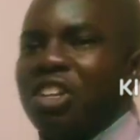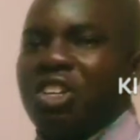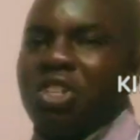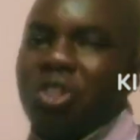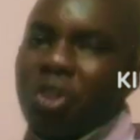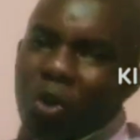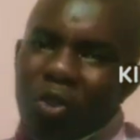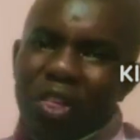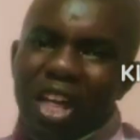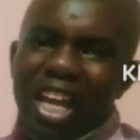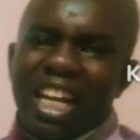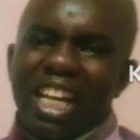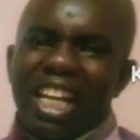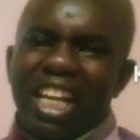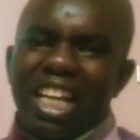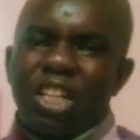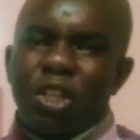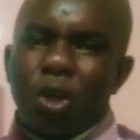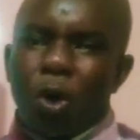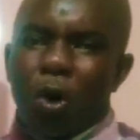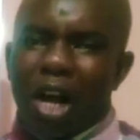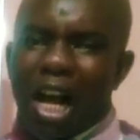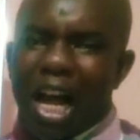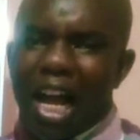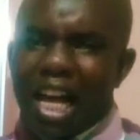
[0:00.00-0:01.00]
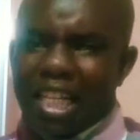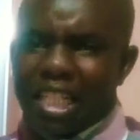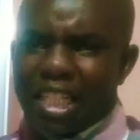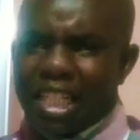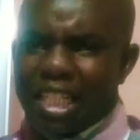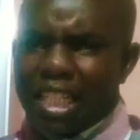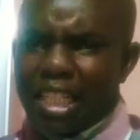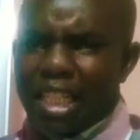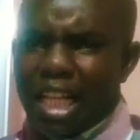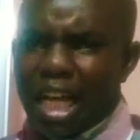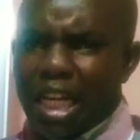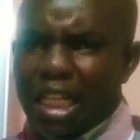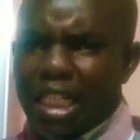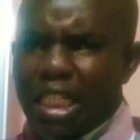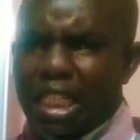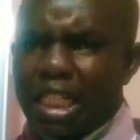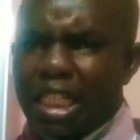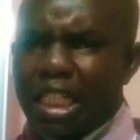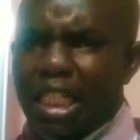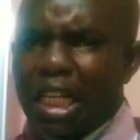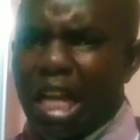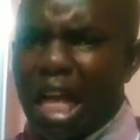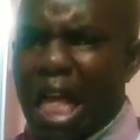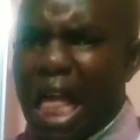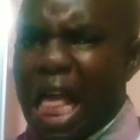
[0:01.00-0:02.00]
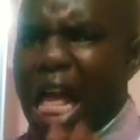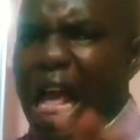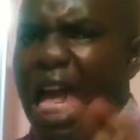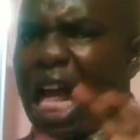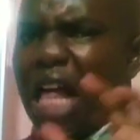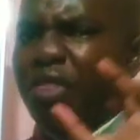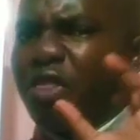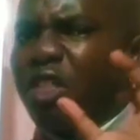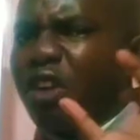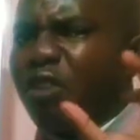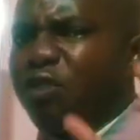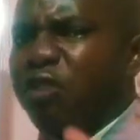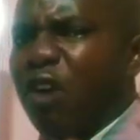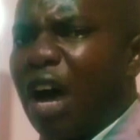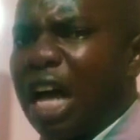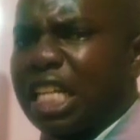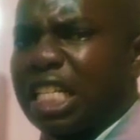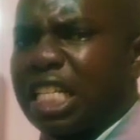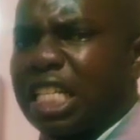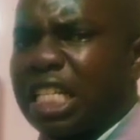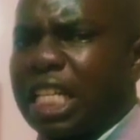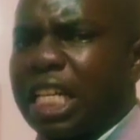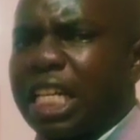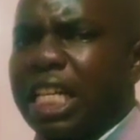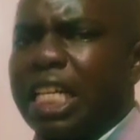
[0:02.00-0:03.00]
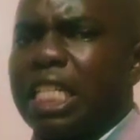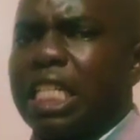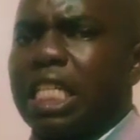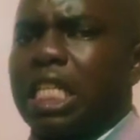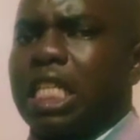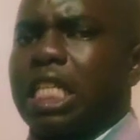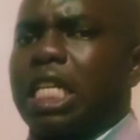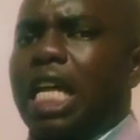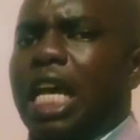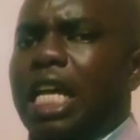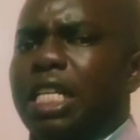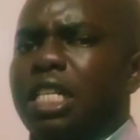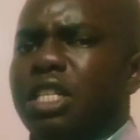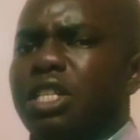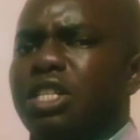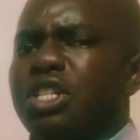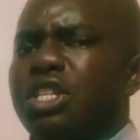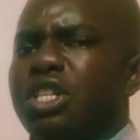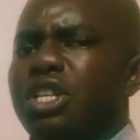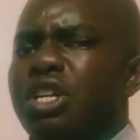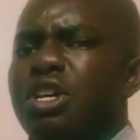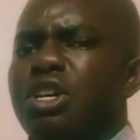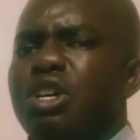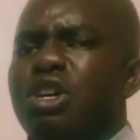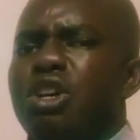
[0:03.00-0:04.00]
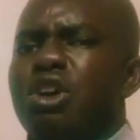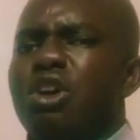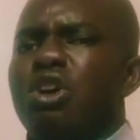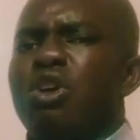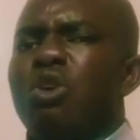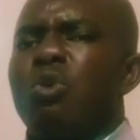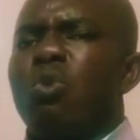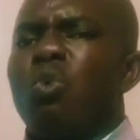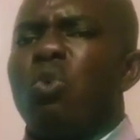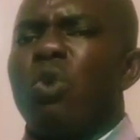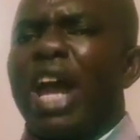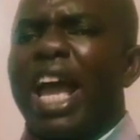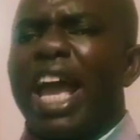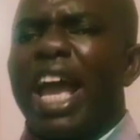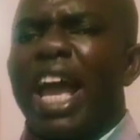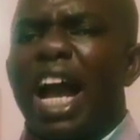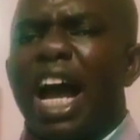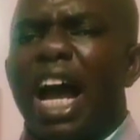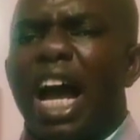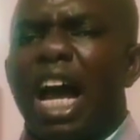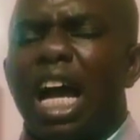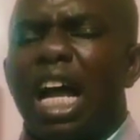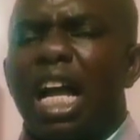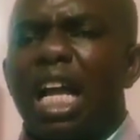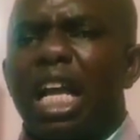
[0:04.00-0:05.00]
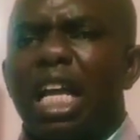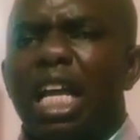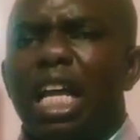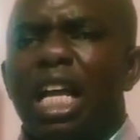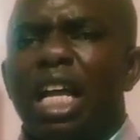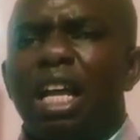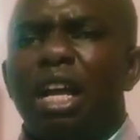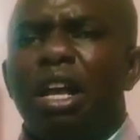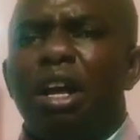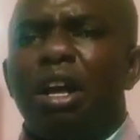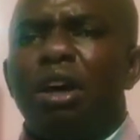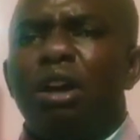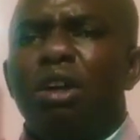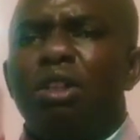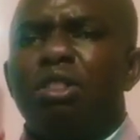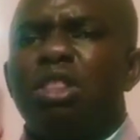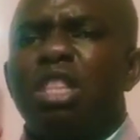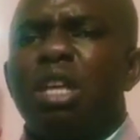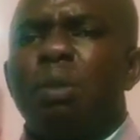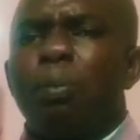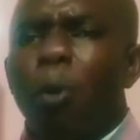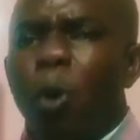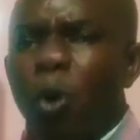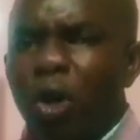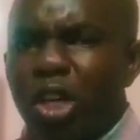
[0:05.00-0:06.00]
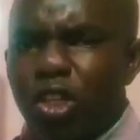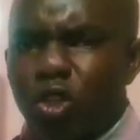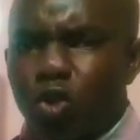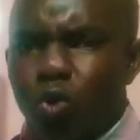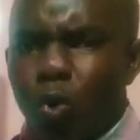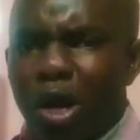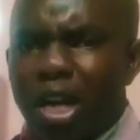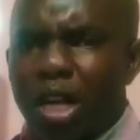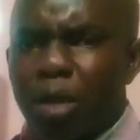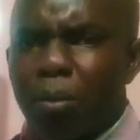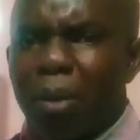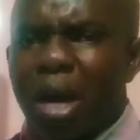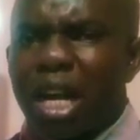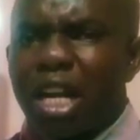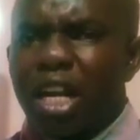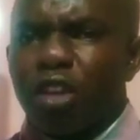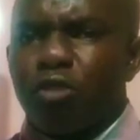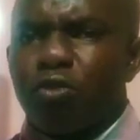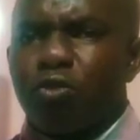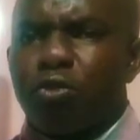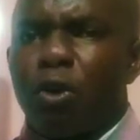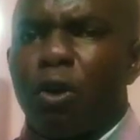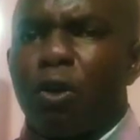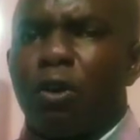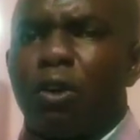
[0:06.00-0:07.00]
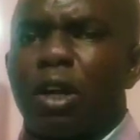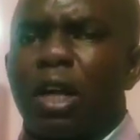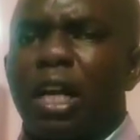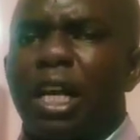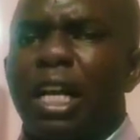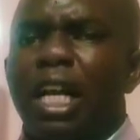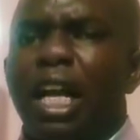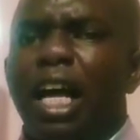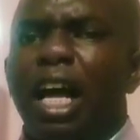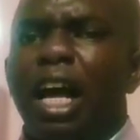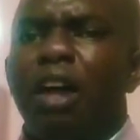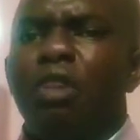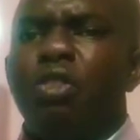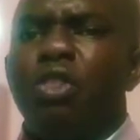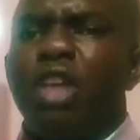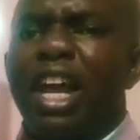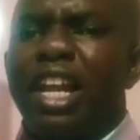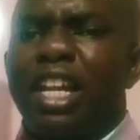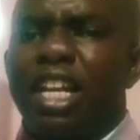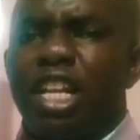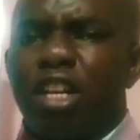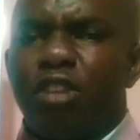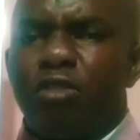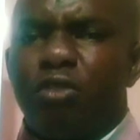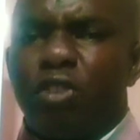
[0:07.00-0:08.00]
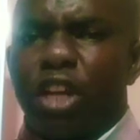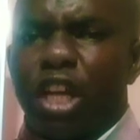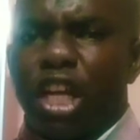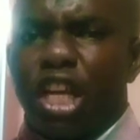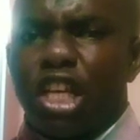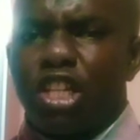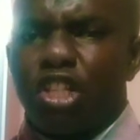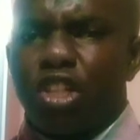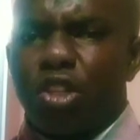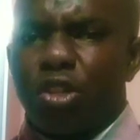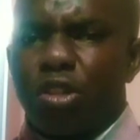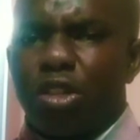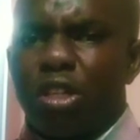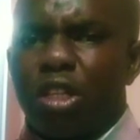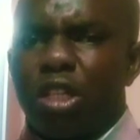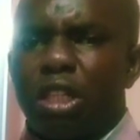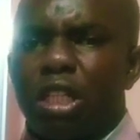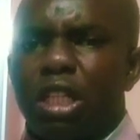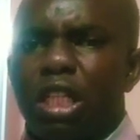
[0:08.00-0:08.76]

So then it occurs that the first instance where the police were demanding for the identification,